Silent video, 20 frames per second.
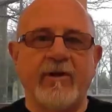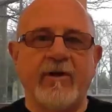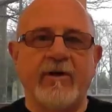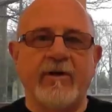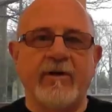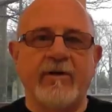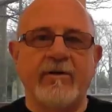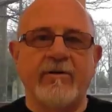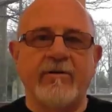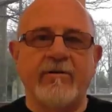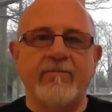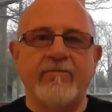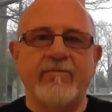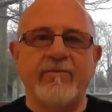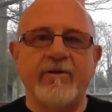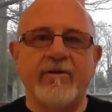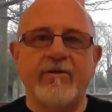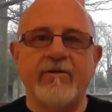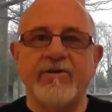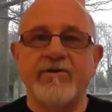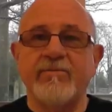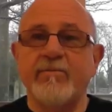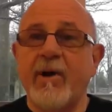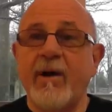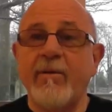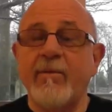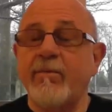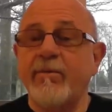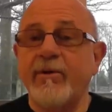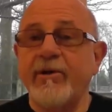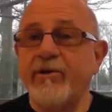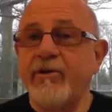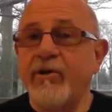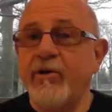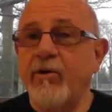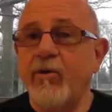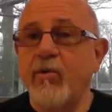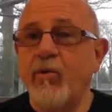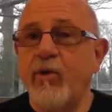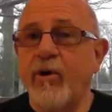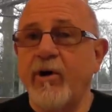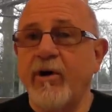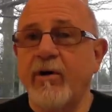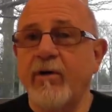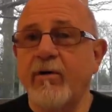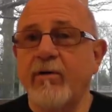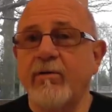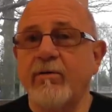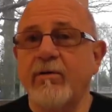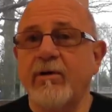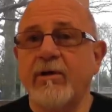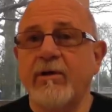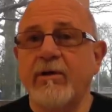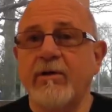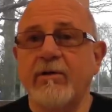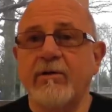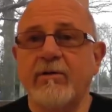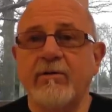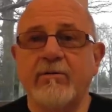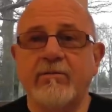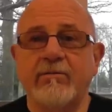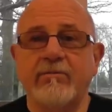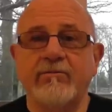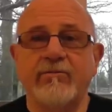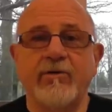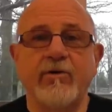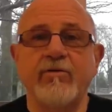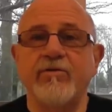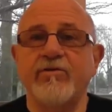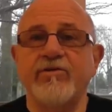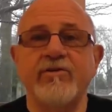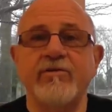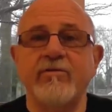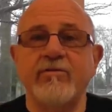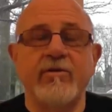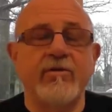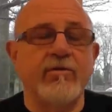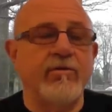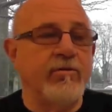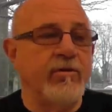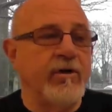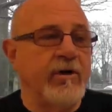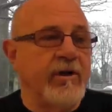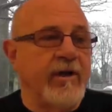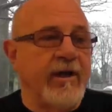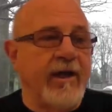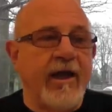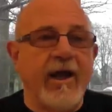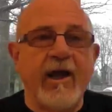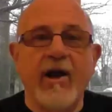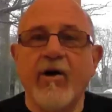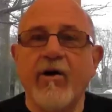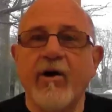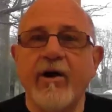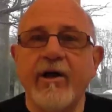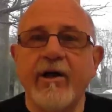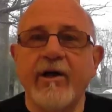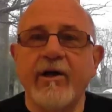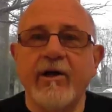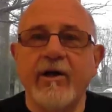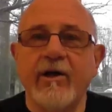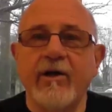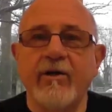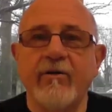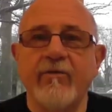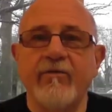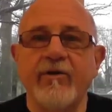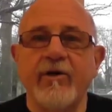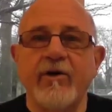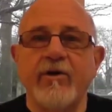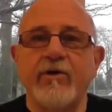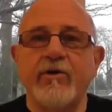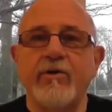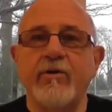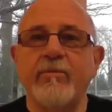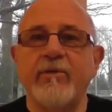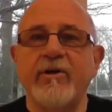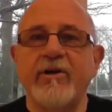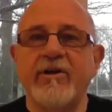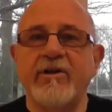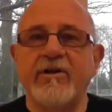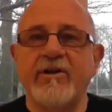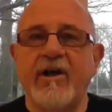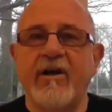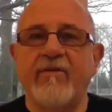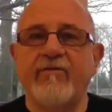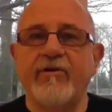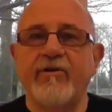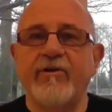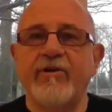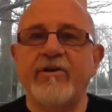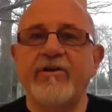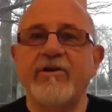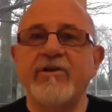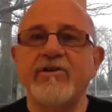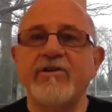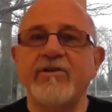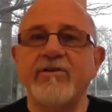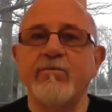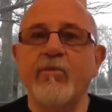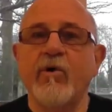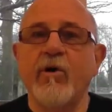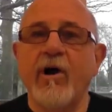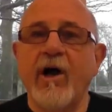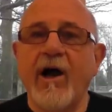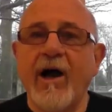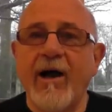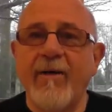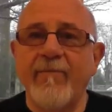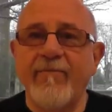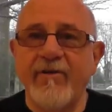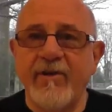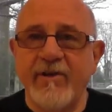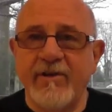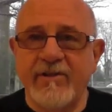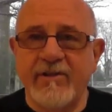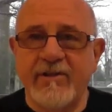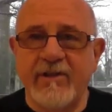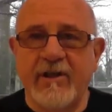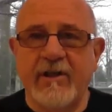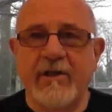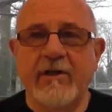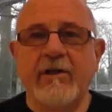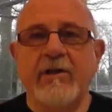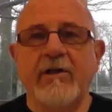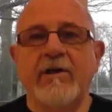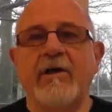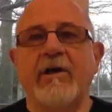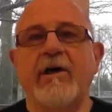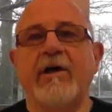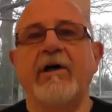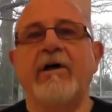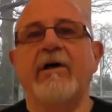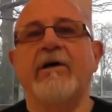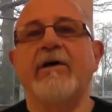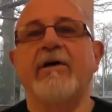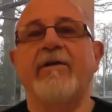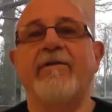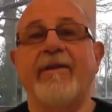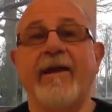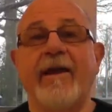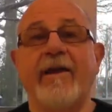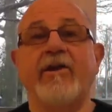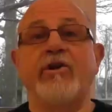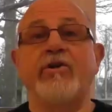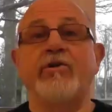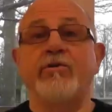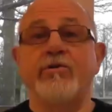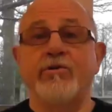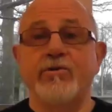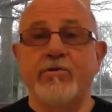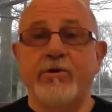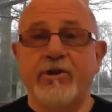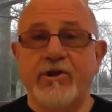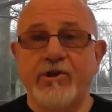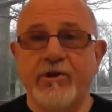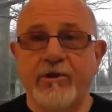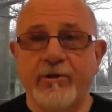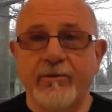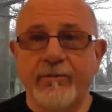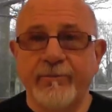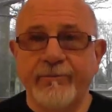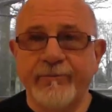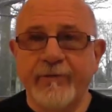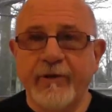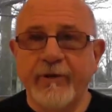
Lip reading: There is probably nowhere, no area of human endeavor that this is more obvious in than in nutrition.